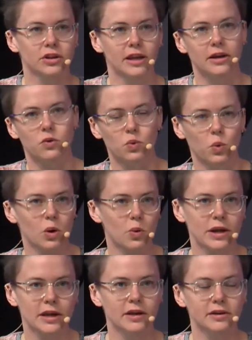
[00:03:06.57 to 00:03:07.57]
Like, were
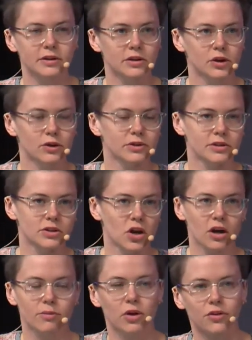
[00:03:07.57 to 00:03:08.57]
we,
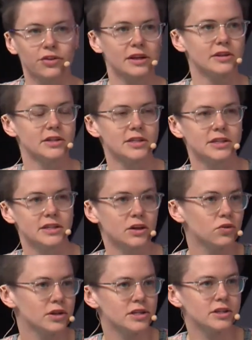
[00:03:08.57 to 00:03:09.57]
talking about things
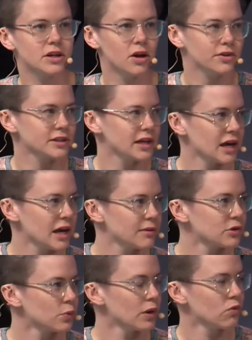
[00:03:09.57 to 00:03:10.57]
synchronously all the time?
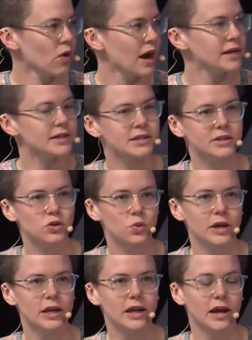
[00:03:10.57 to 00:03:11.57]
Do we write? Do
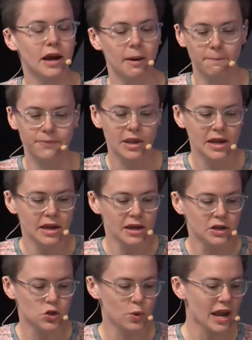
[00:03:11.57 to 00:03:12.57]
we
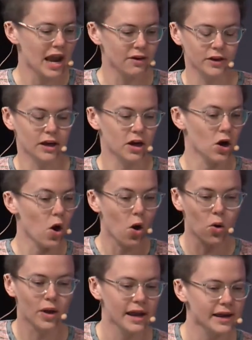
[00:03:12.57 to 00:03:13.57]
have like a
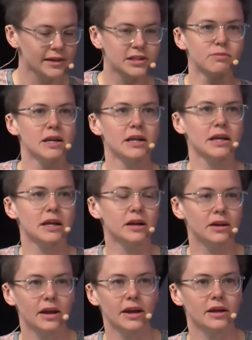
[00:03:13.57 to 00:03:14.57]
all hands meeting?
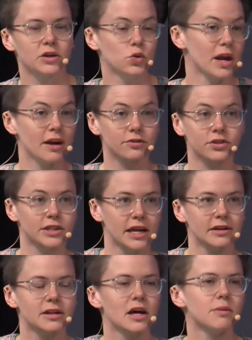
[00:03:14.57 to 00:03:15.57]
Like, do we have
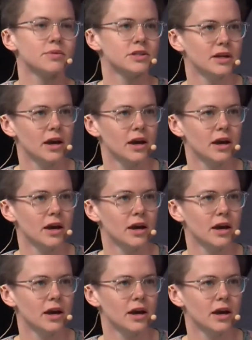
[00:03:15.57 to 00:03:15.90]
stand-ups?